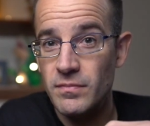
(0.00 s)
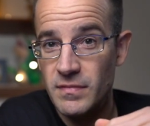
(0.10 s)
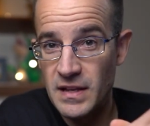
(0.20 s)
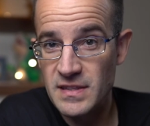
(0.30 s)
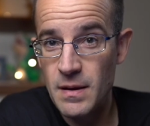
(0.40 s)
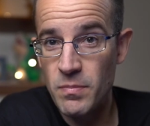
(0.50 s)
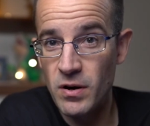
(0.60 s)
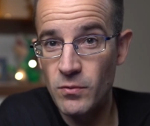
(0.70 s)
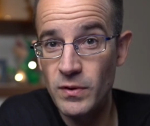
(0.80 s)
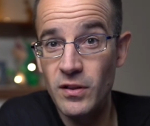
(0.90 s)
That's that
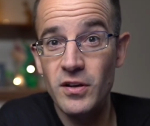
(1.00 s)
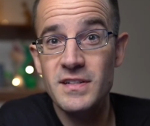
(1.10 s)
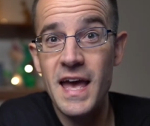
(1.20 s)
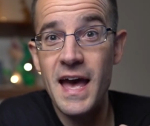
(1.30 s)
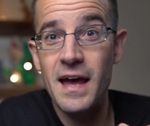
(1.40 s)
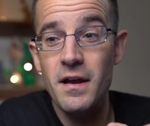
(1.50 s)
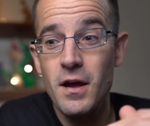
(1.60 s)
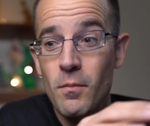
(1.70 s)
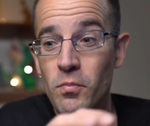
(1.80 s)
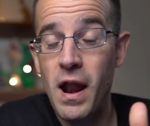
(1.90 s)
part. We looked
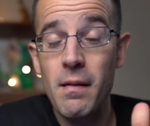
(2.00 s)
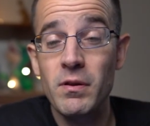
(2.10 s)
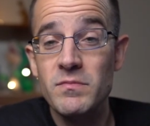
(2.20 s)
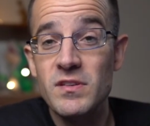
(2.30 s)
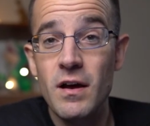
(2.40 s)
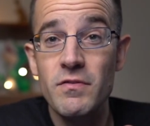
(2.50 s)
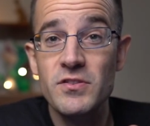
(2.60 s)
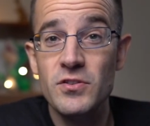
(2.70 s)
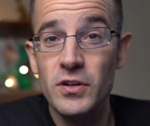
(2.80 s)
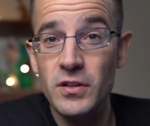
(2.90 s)
at problems of the
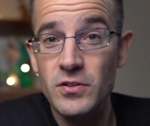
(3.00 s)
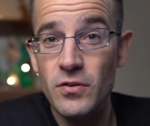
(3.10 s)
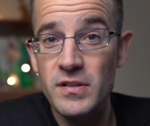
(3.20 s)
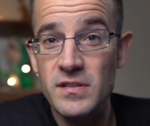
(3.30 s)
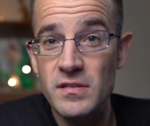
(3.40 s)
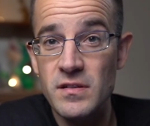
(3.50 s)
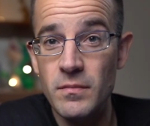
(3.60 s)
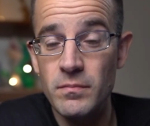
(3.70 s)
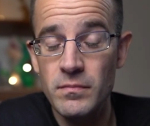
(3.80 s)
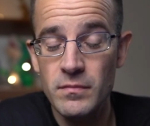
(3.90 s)
circulatory
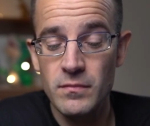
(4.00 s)
system.